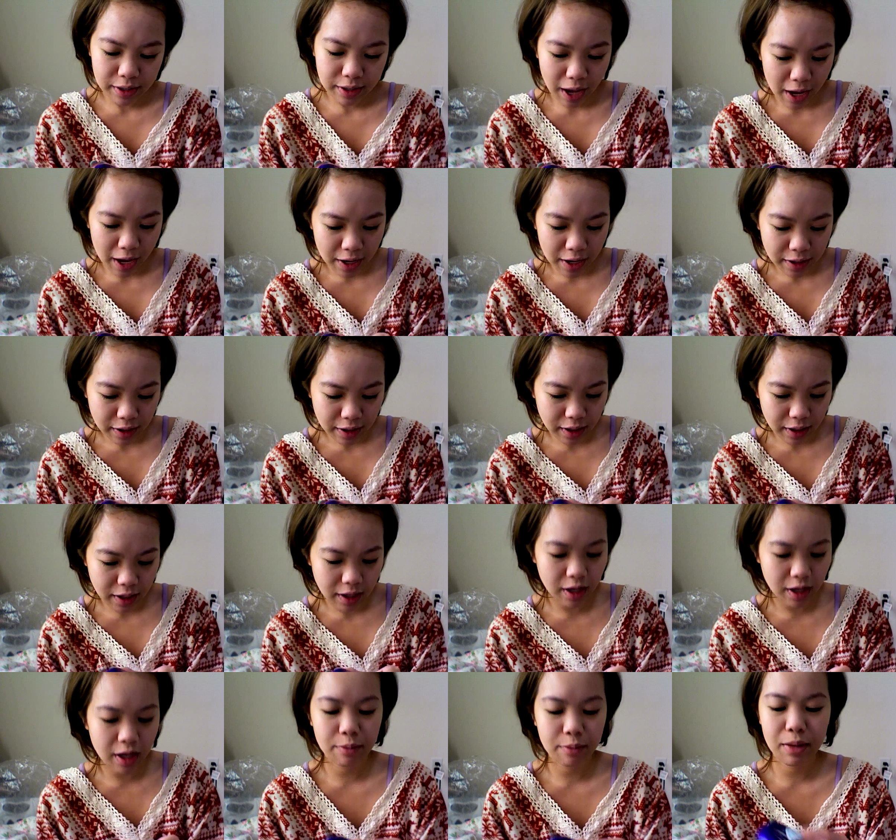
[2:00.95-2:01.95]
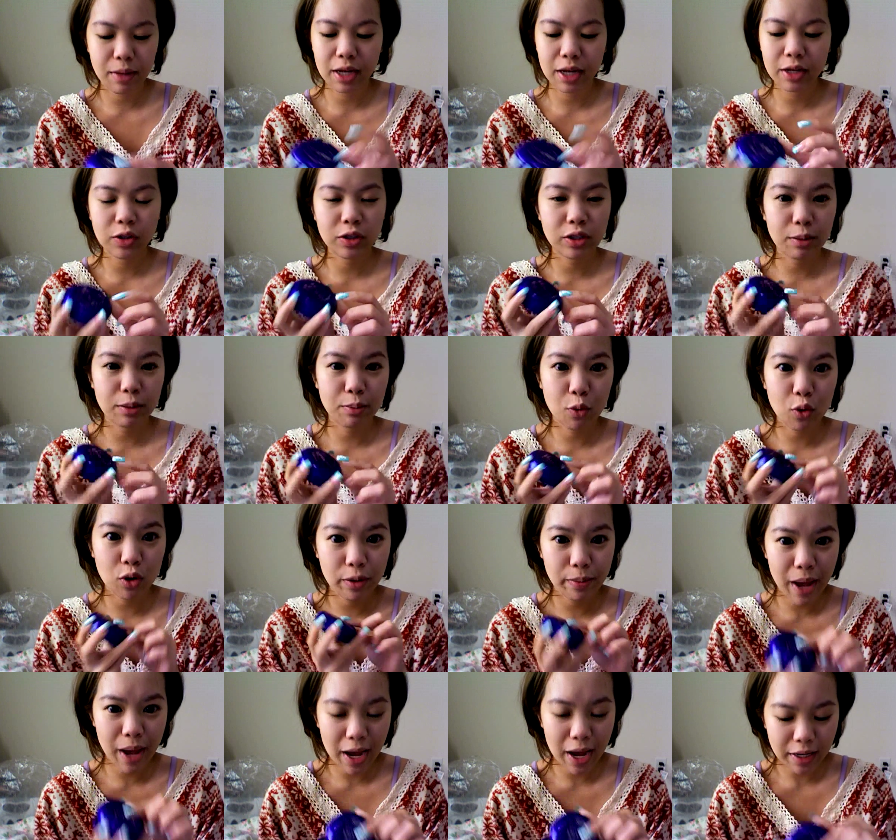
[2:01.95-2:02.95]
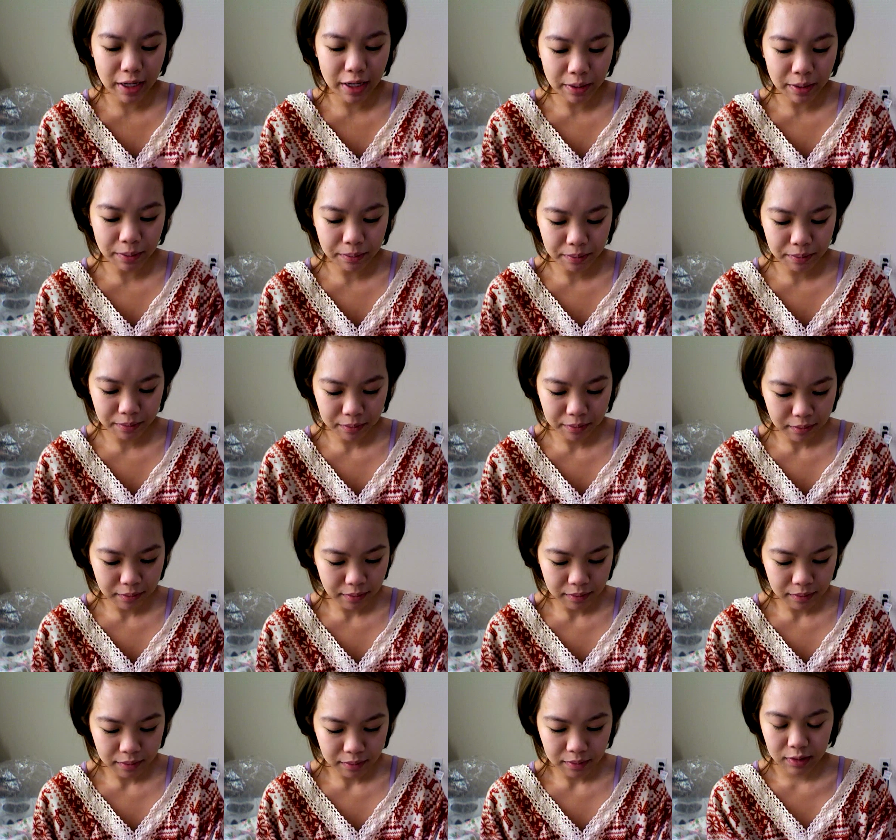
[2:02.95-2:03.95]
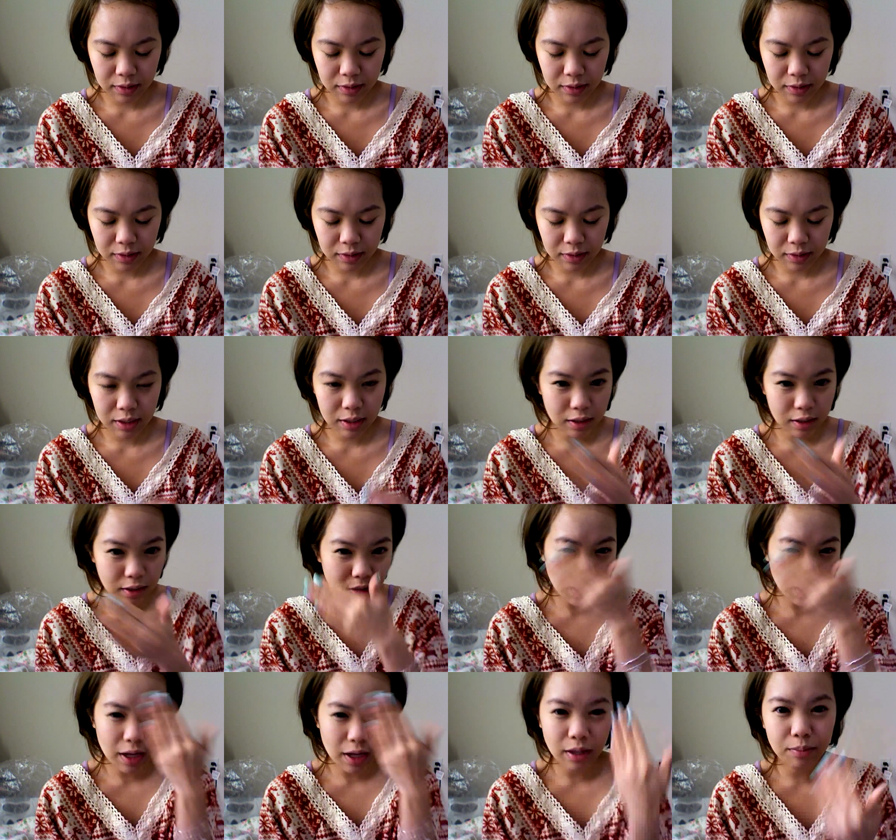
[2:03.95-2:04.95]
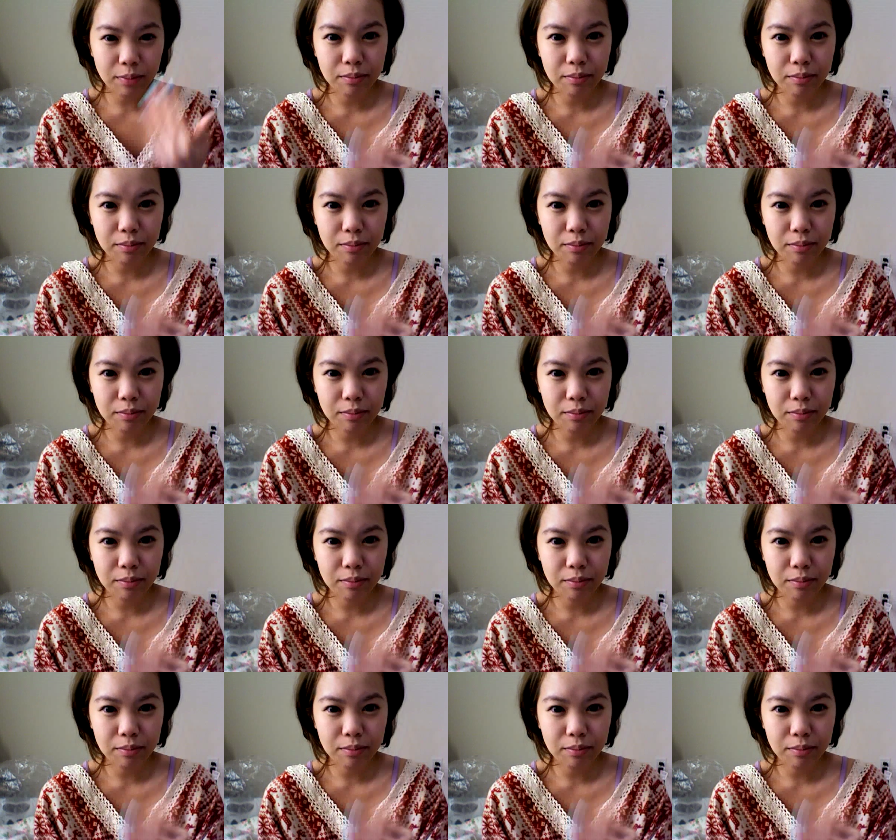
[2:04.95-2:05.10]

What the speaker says: that, I use a pore patty just to like